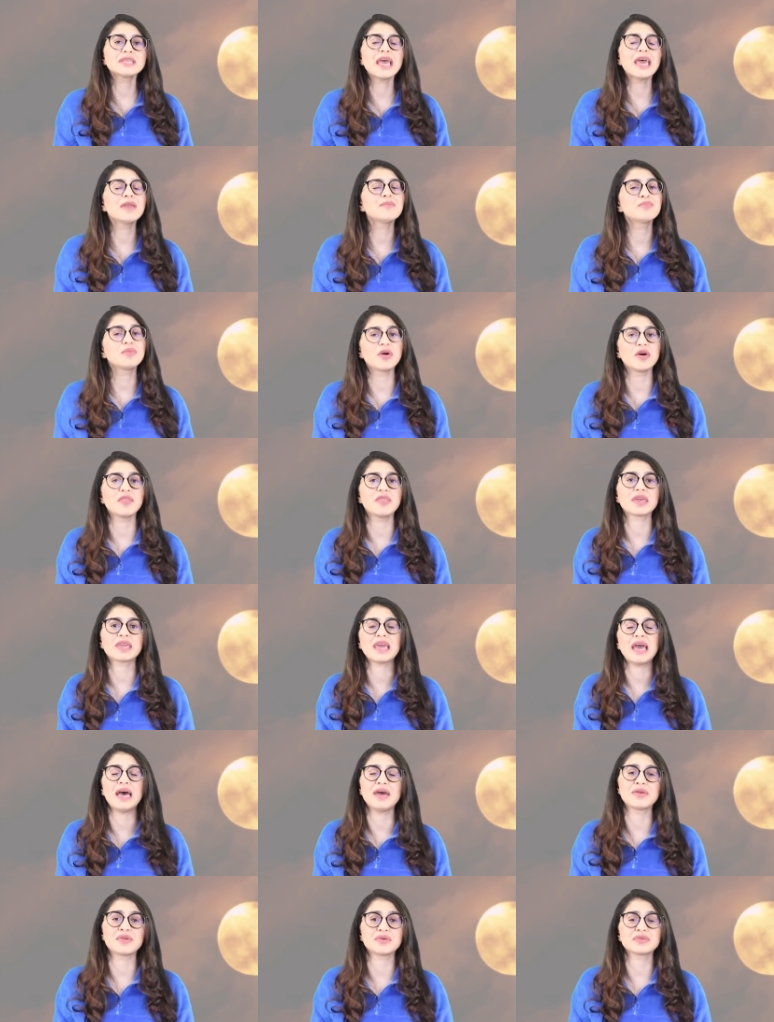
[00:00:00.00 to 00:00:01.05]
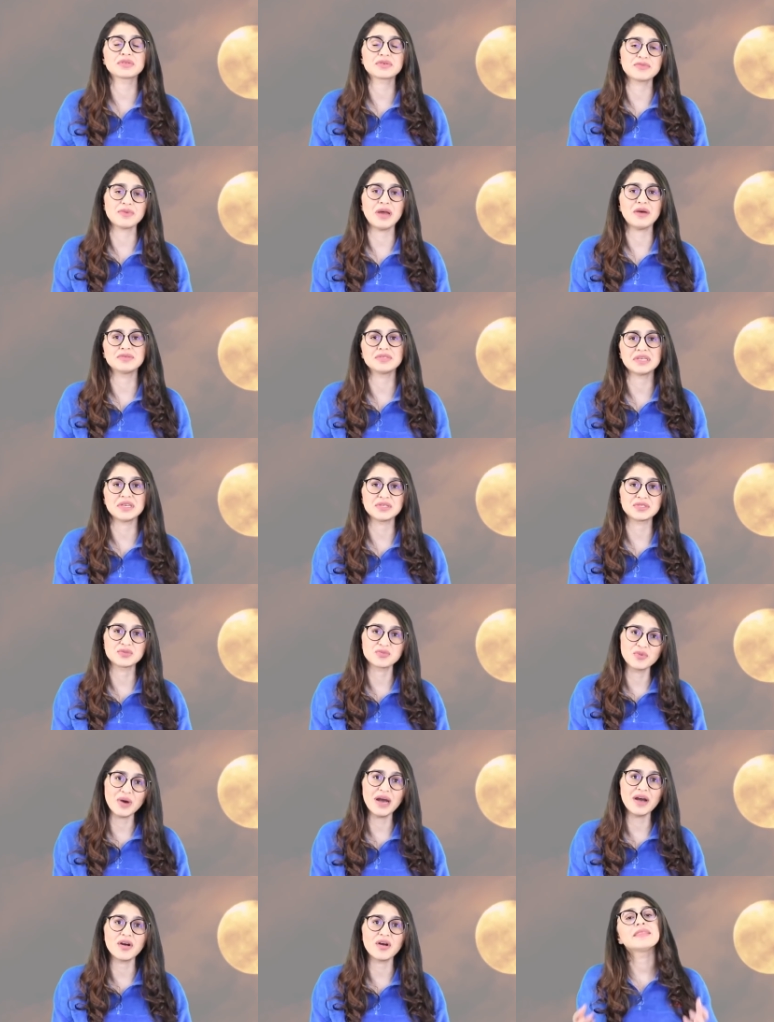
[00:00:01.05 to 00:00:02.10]
it and put the candles around it as
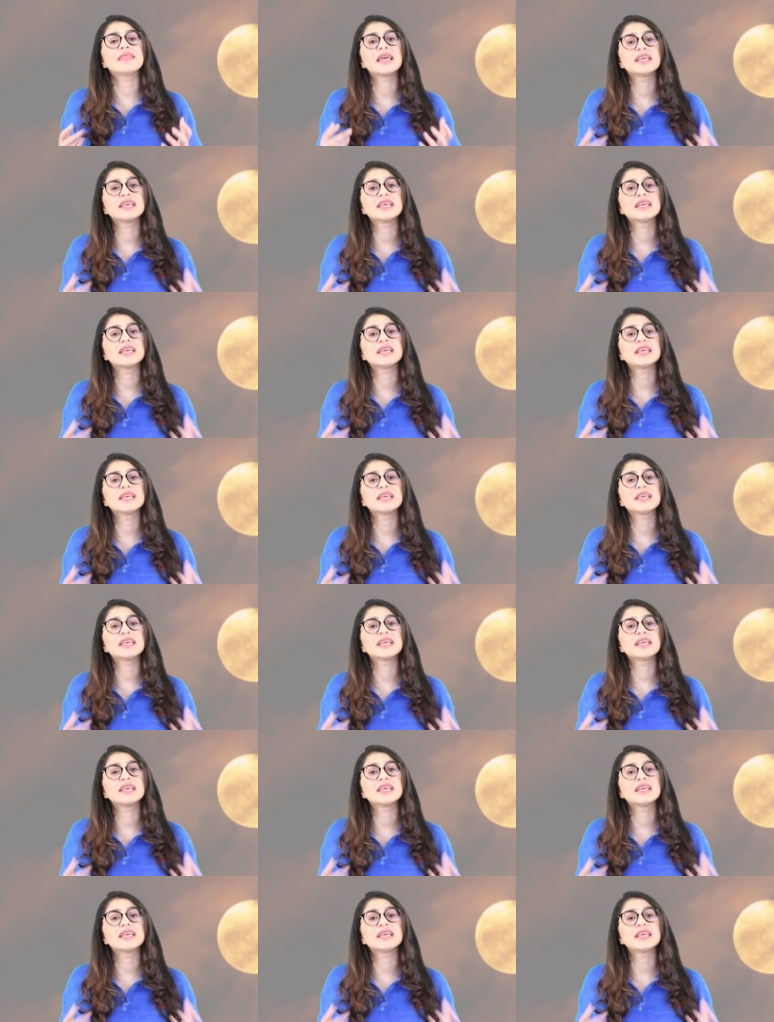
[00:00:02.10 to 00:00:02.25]
well.